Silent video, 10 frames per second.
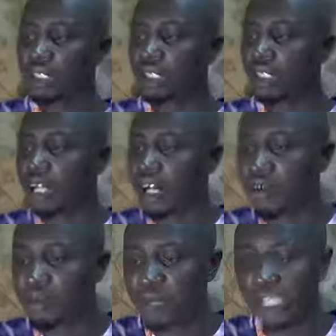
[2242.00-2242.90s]

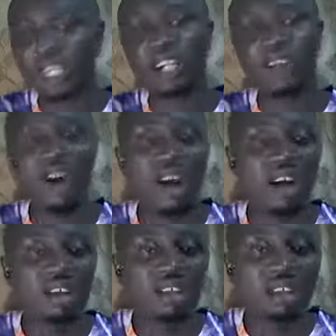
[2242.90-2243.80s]
But don't
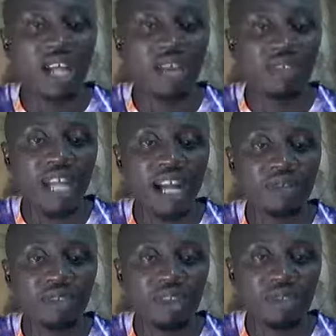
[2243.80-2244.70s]
call after
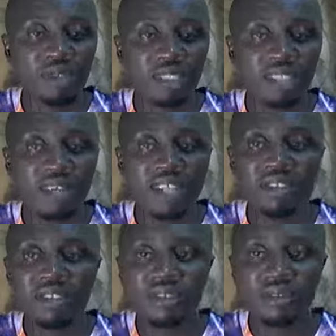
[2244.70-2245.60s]
I'm done with the live
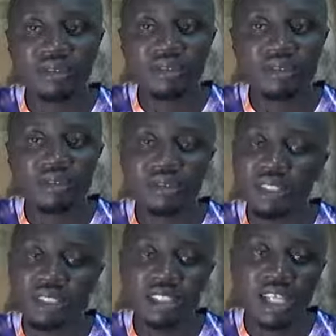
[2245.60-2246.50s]
stream
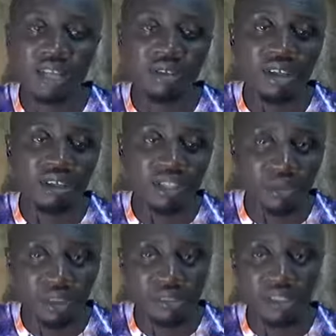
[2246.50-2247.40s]
because I will not
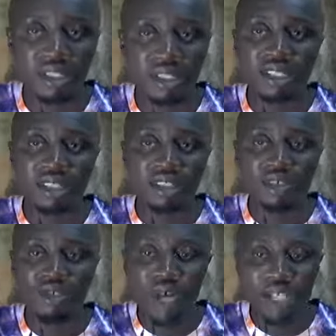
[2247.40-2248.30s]
respond.
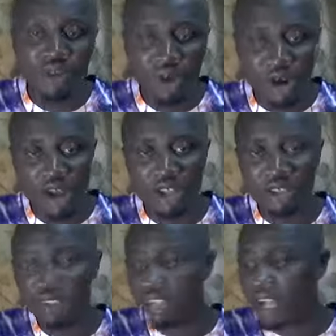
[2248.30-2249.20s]
If you want to
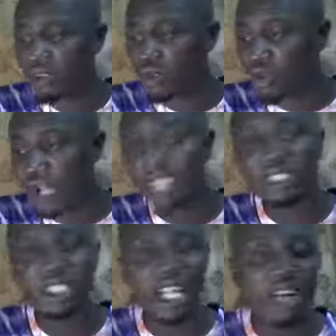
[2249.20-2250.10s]
call, you have to
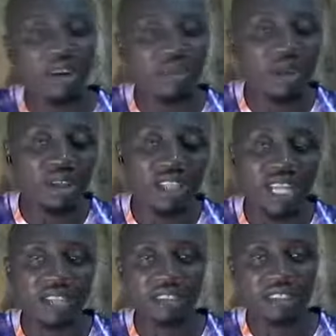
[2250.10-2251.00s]
wait till I come
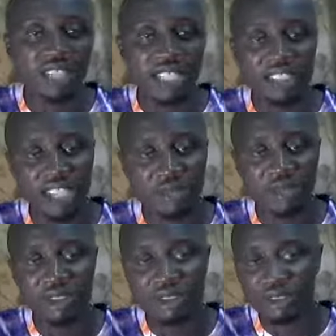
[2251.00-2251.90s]
online.
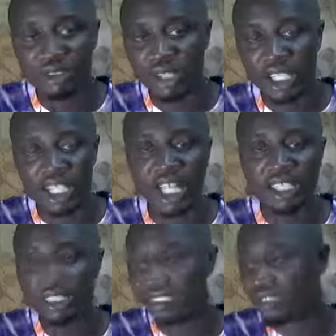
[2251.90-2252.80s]
As I'm
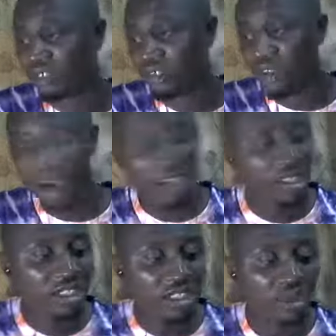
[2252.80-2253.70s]
talking like
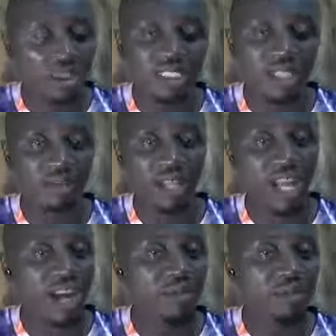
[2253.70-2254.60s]
this, if you call on
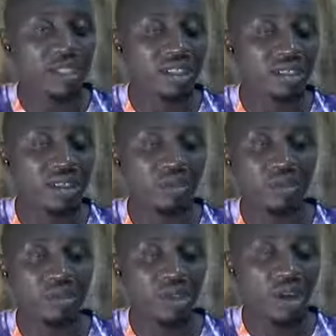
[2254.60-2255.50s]
this WhatsApp line, I'll
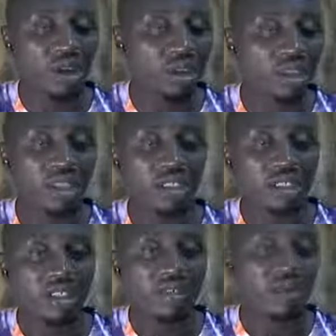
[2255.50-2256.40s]
pick it up, we'll
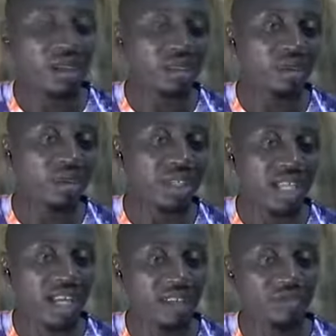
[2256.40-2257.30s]
talk.
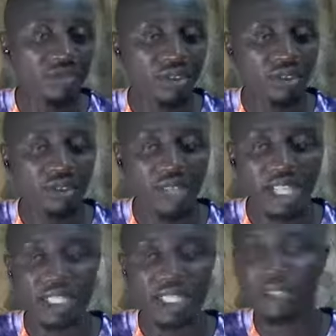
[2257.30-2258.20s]
Everybody will hear,
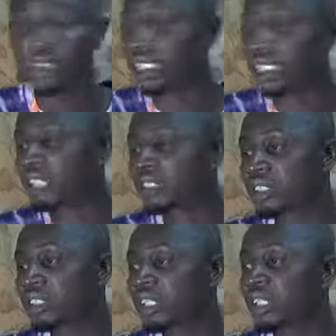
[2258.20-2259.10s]
and then
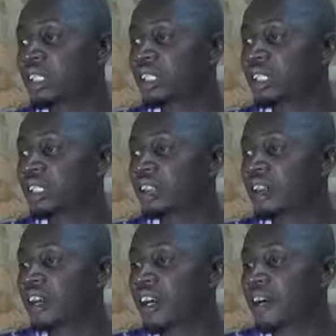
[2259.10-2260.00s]
it ends.
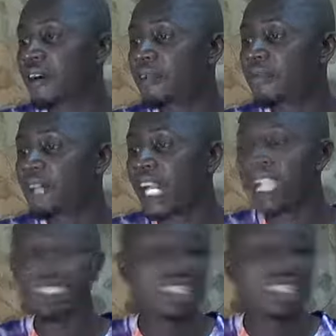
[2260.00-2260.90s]

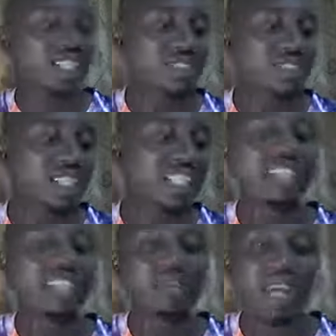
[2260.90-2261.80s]
Like I said, as soon
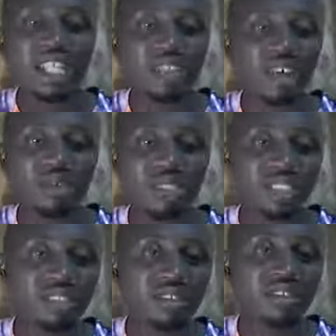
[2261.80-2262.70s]
as that device
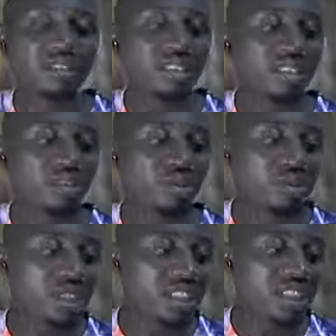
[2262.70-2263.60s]
comes in, it will
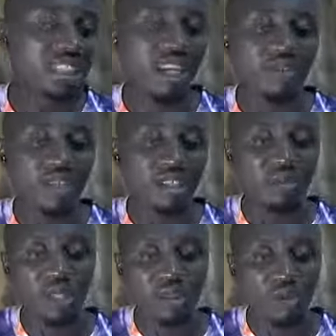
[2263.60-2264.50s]
be easier for
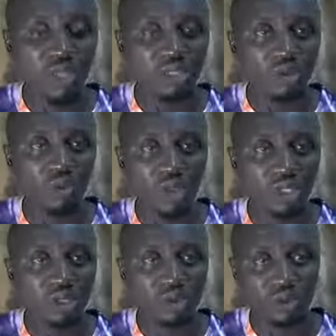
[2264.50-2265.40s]
anybody who wants to
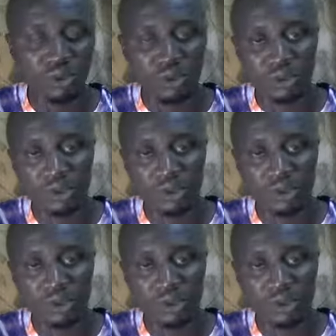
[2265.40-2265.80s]
watch to